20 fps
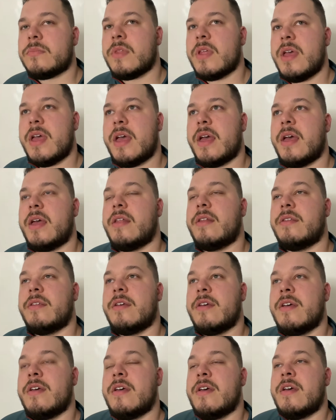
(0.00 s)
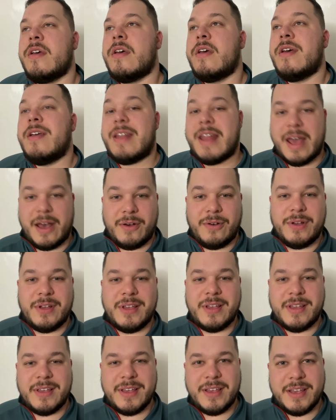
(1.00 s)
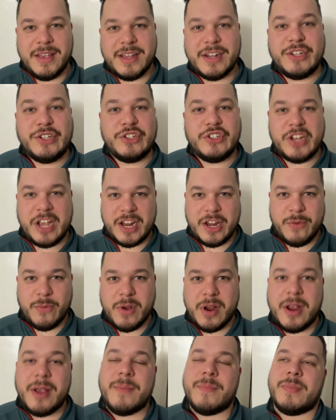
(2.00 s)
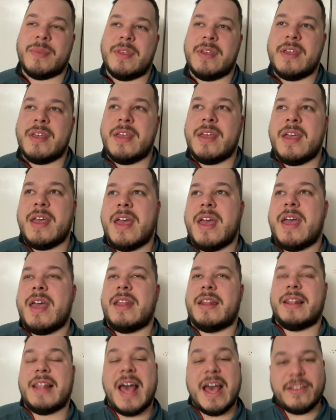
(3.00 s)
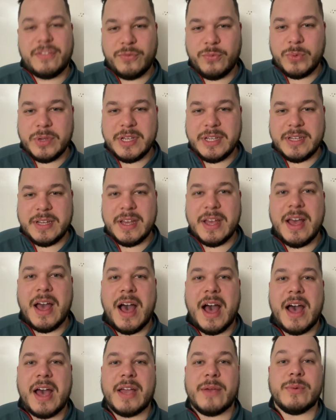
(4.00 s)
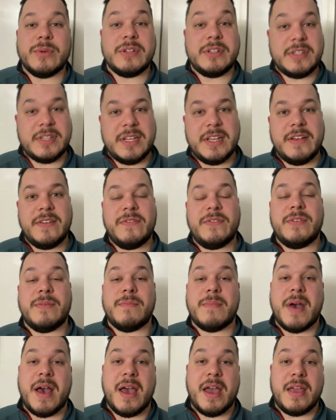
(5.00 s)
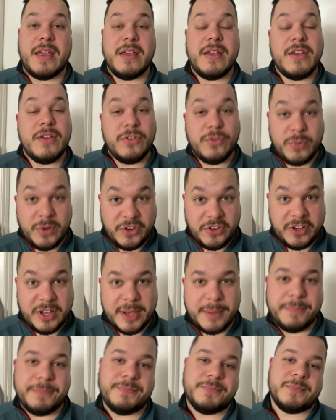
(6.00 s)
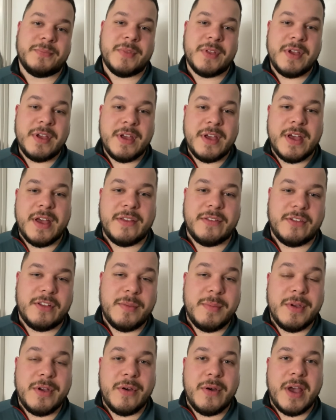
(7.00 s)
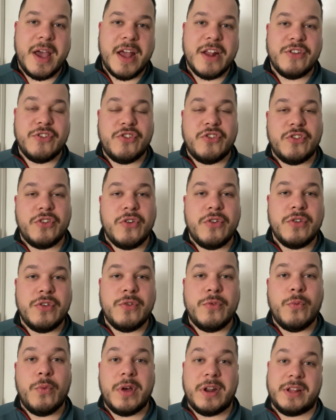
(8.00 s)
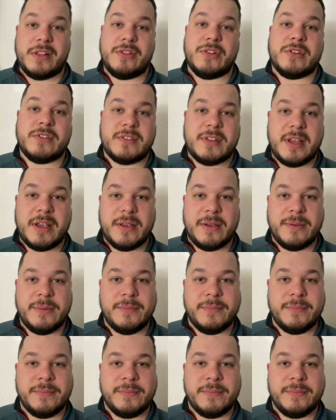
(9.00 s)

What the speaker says: And now it is January. And last week I received my Swytch kit. And so let me go ahead and show you what it looks like.